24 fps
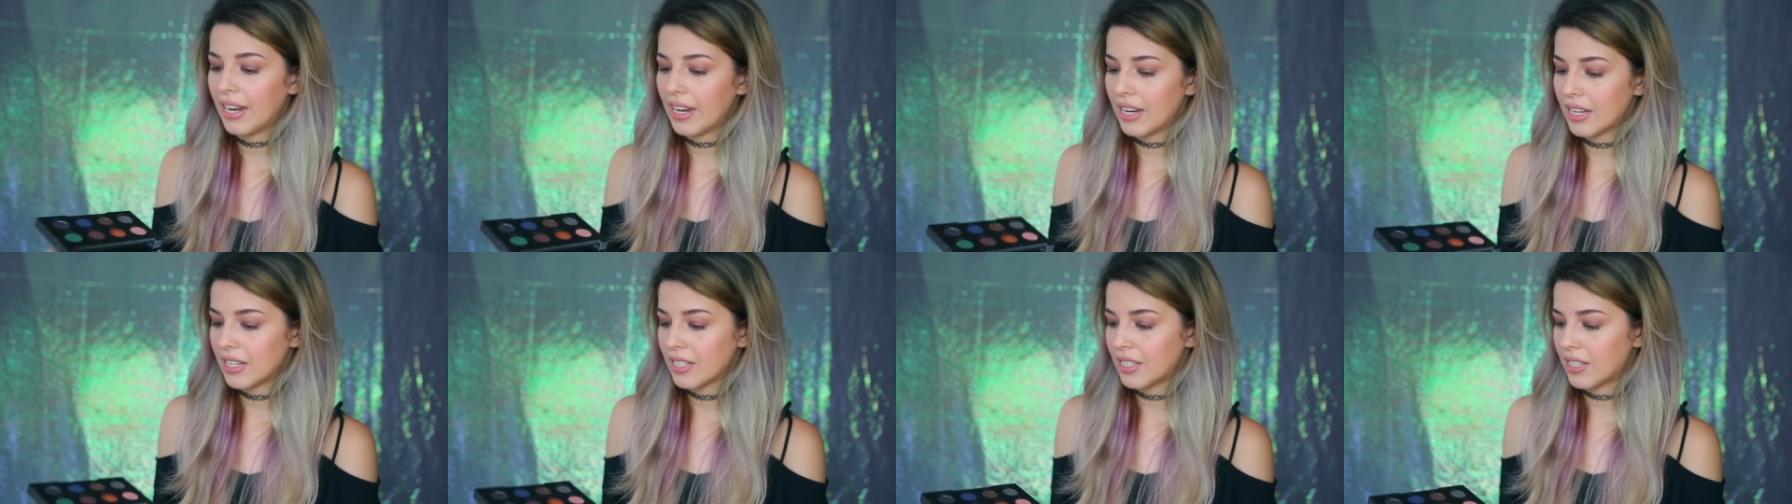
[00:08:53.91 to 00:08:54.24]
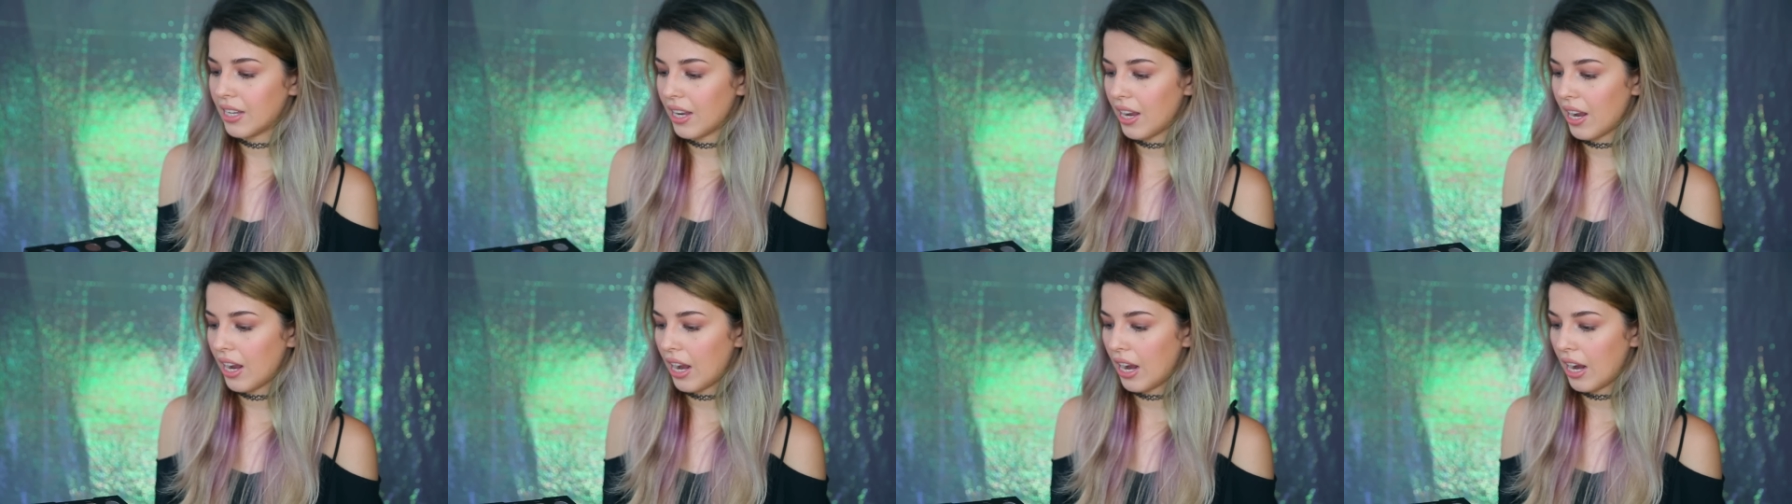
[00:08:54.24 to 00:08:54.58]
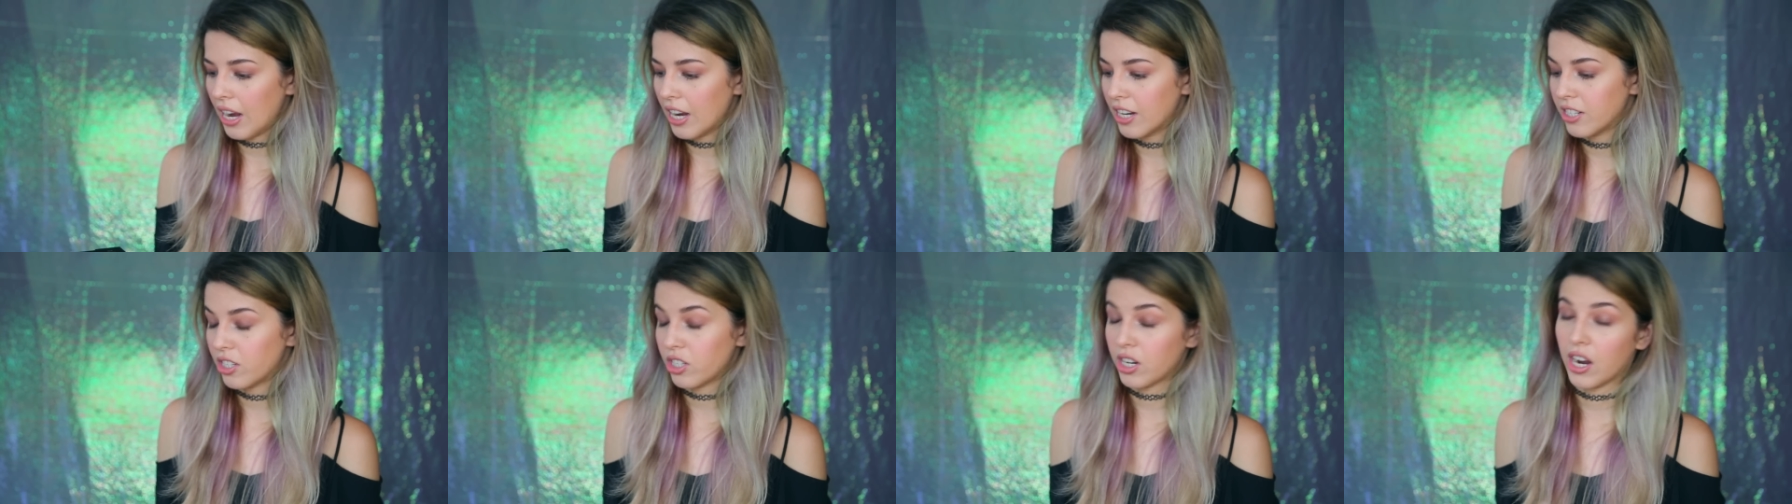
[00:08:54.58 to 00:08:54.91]
is
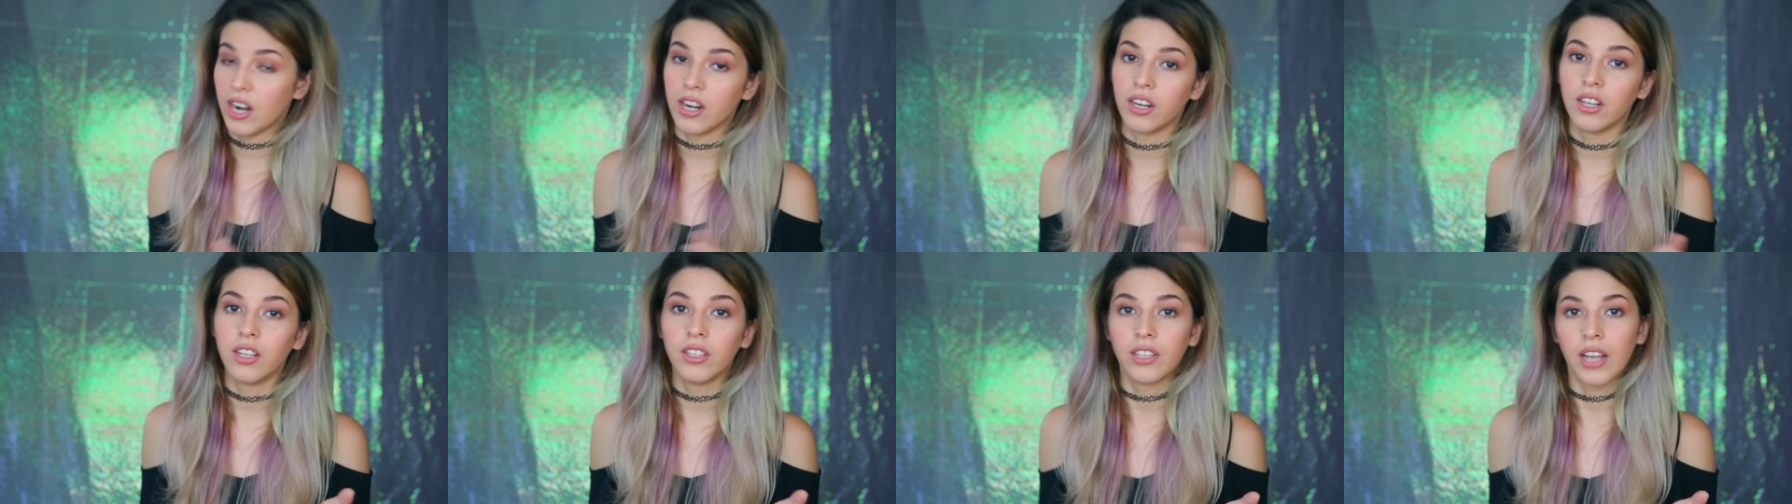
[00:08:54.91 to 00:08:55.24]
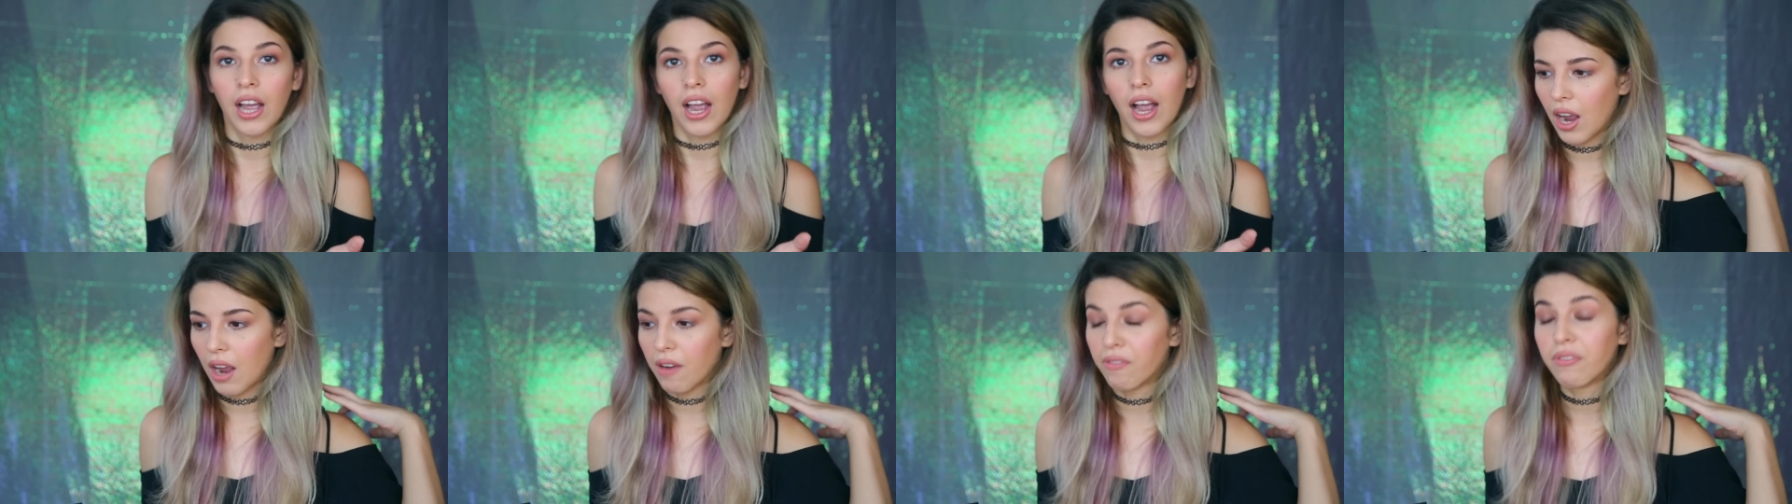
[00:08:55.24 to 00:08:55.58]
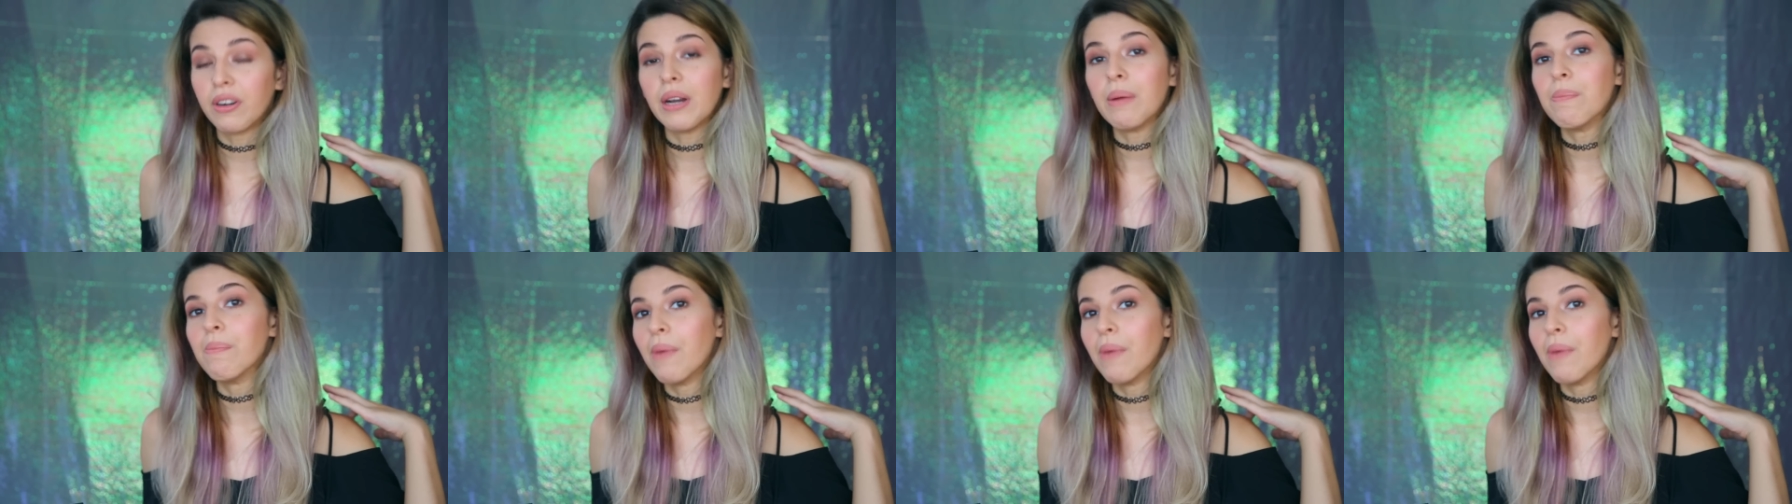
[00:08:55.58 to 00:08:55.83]
a channel that every